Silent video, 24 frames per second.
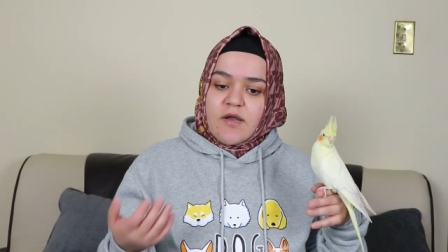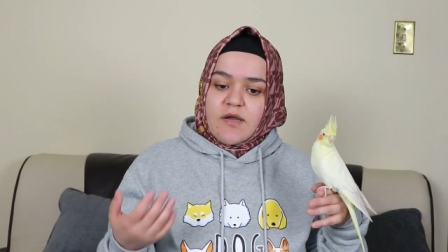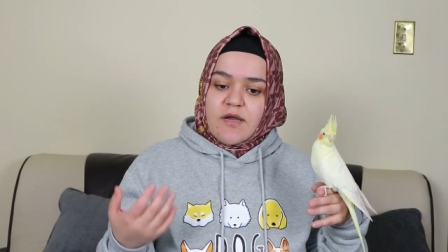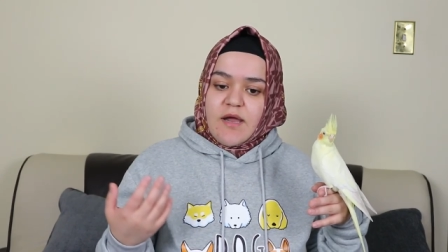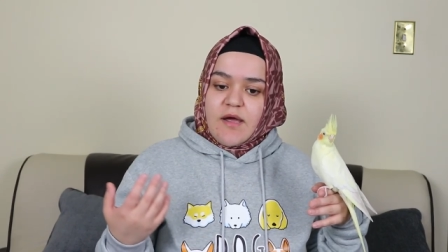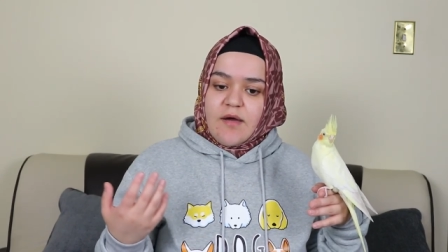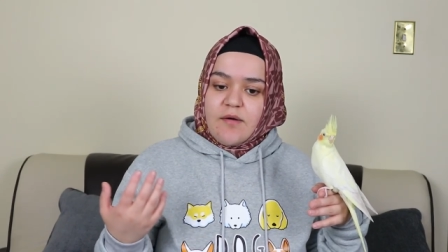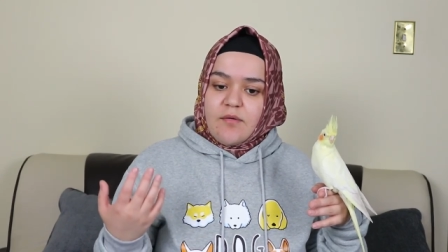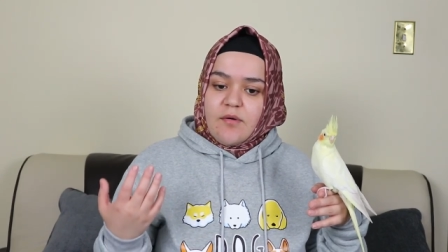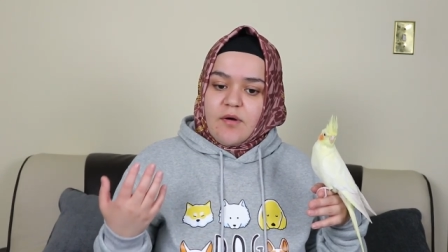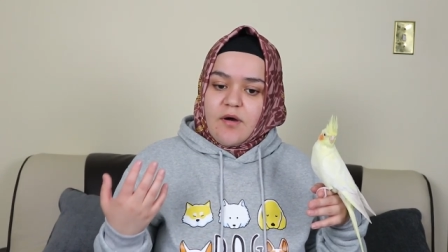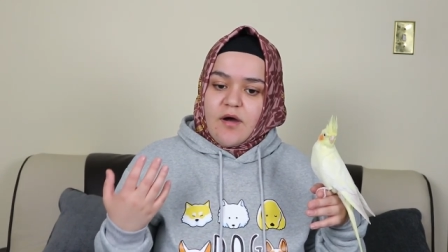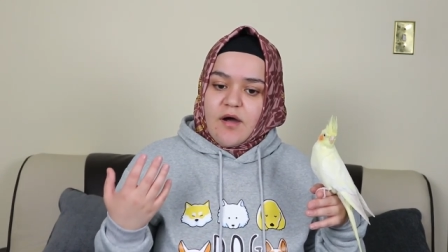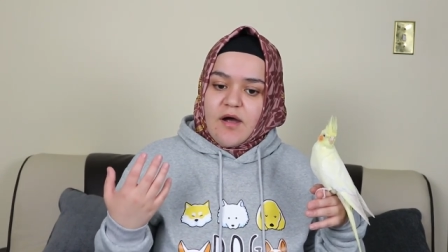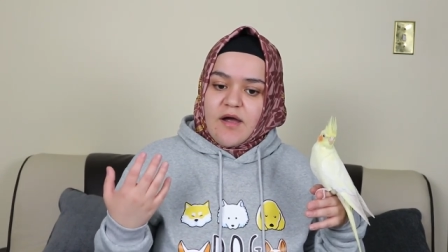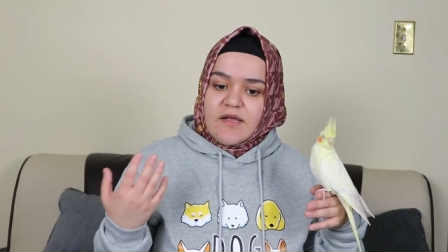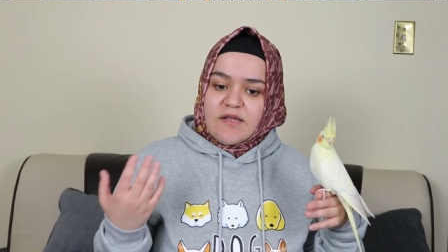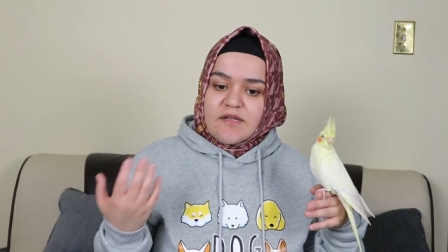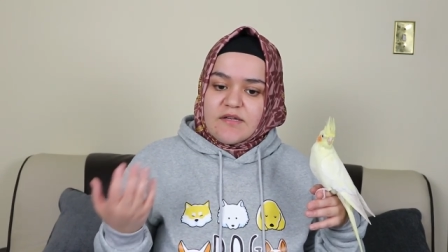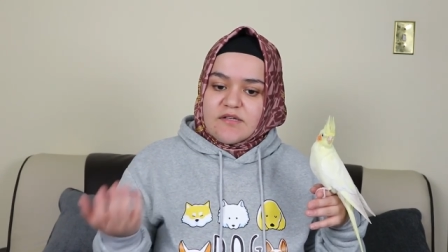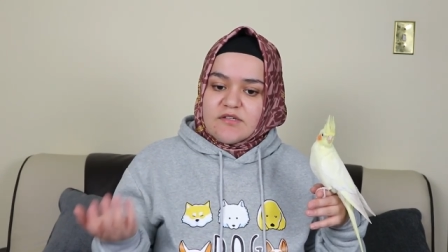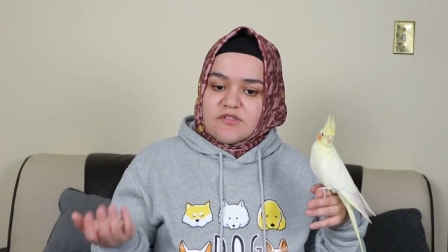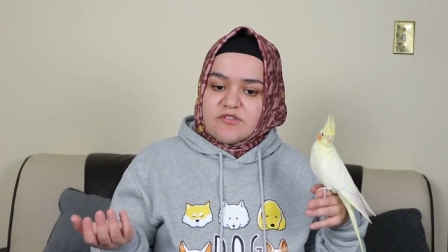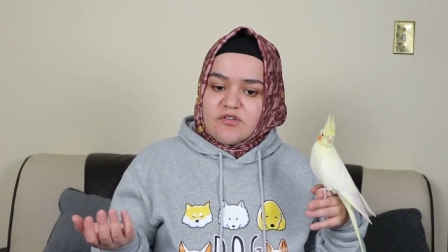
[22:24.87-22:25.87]
now
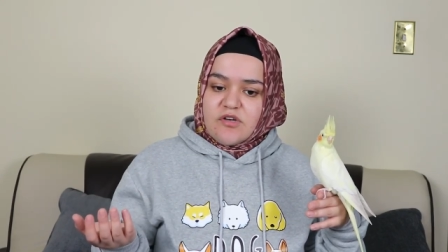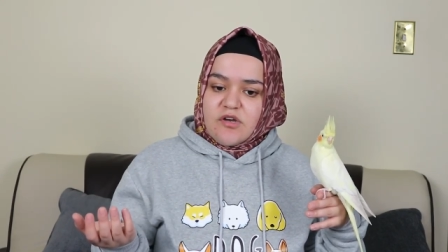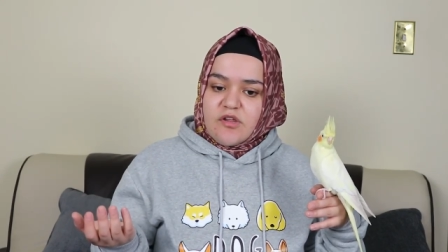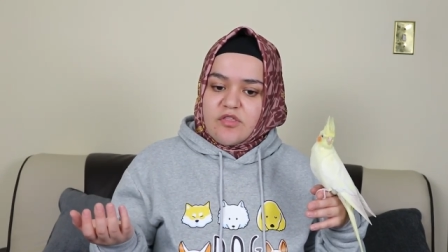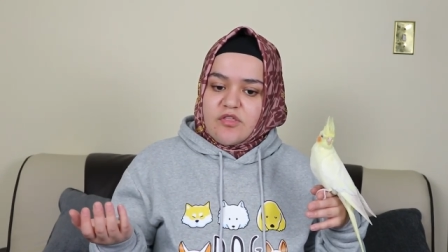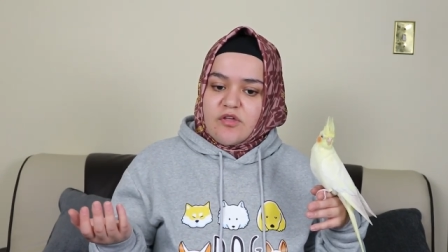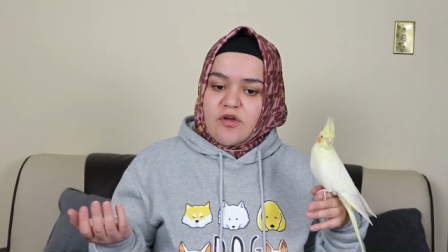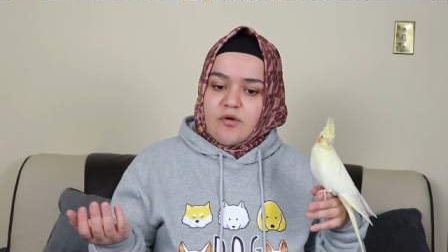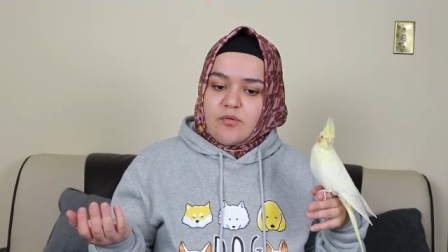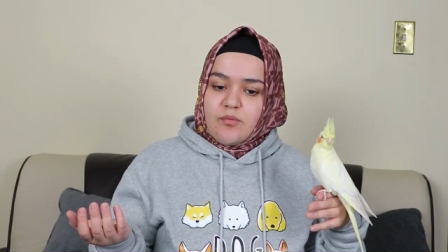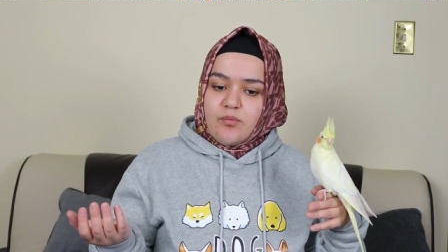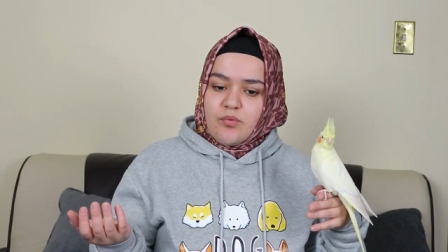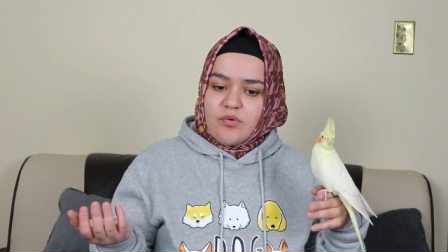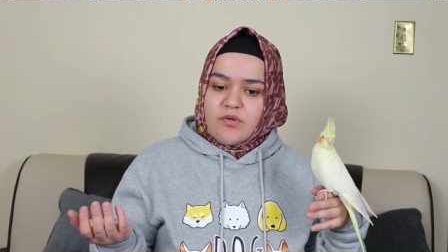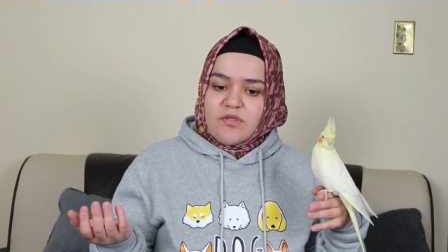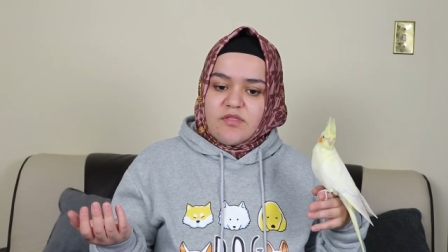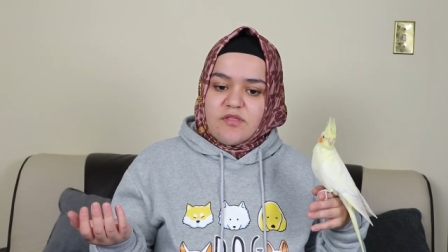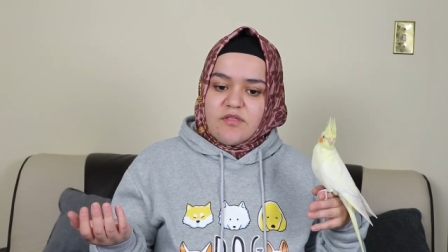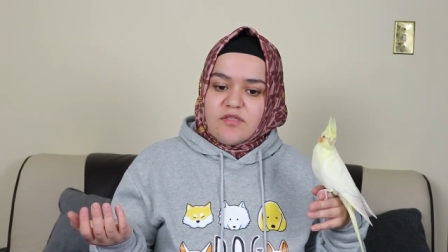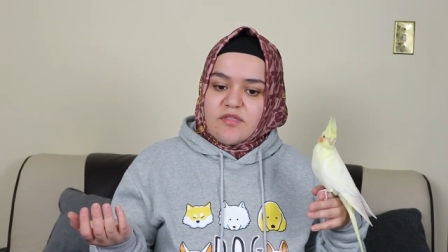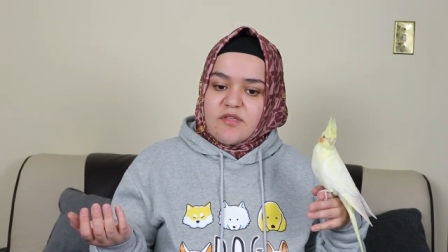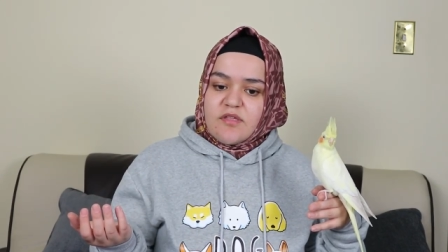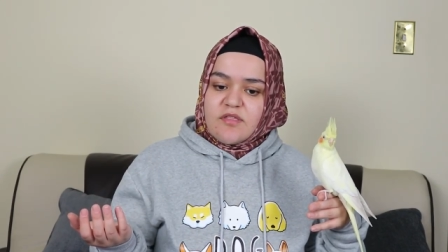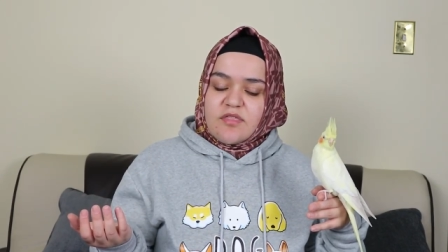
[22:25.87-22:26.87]
i initially thought was
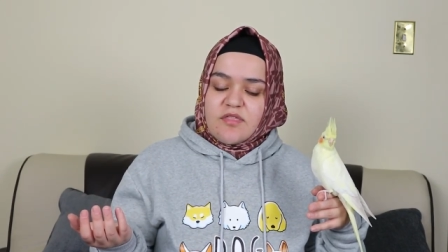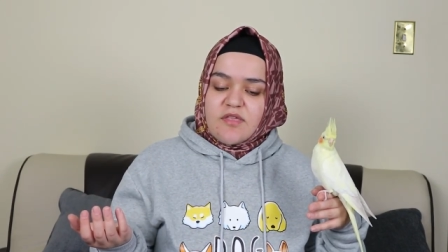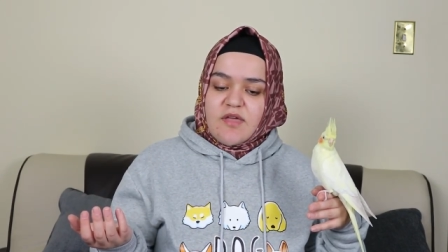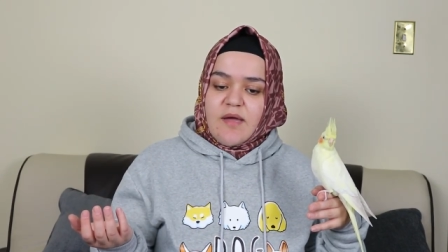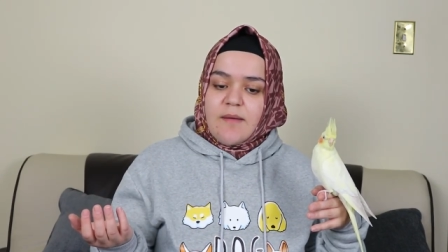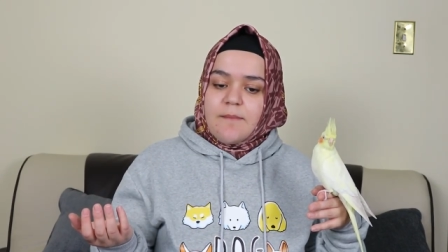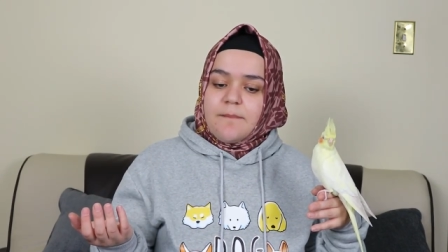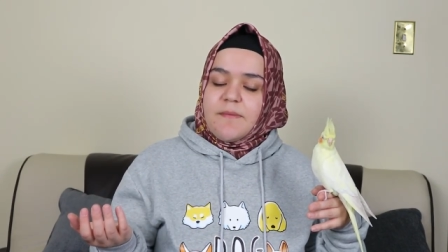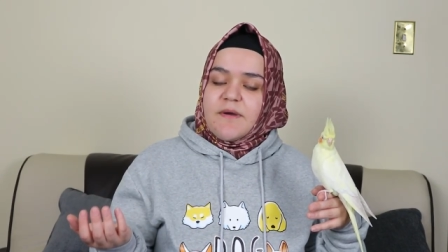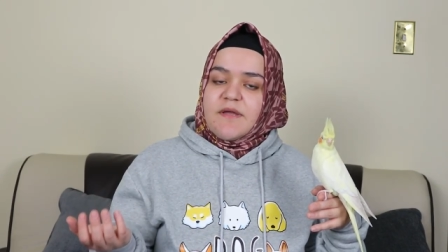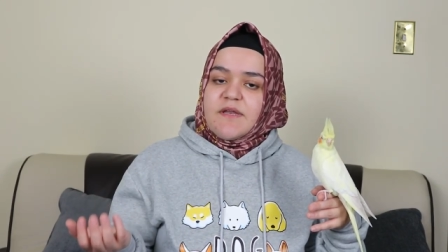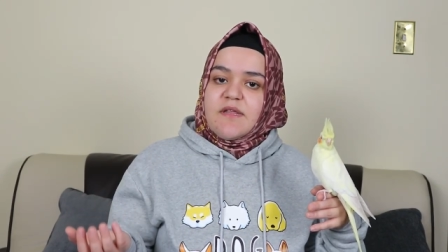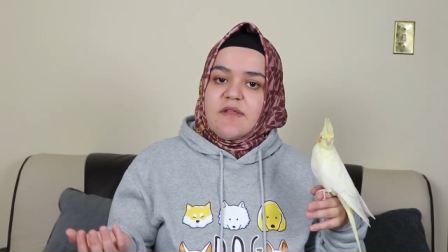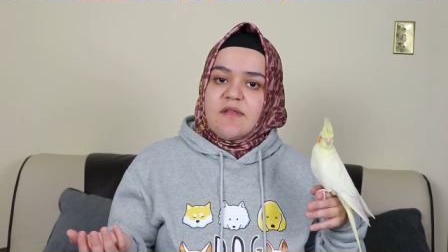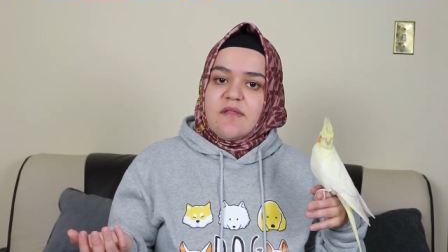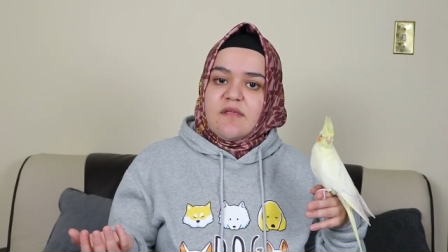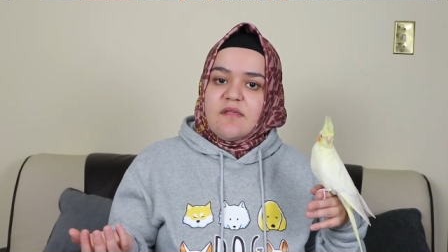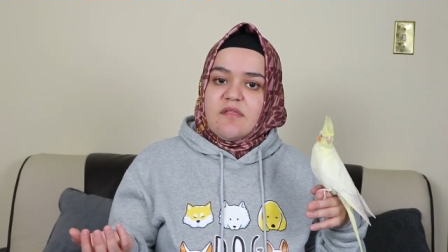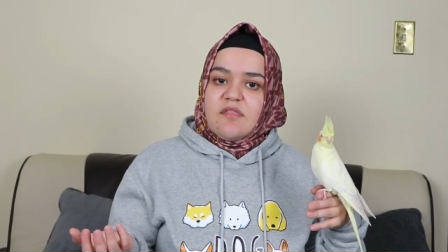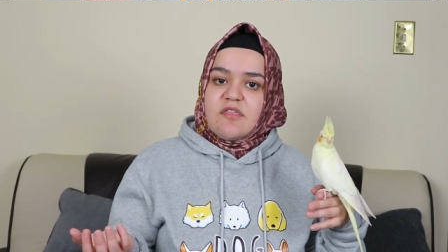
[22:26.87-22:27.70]
this a scam but it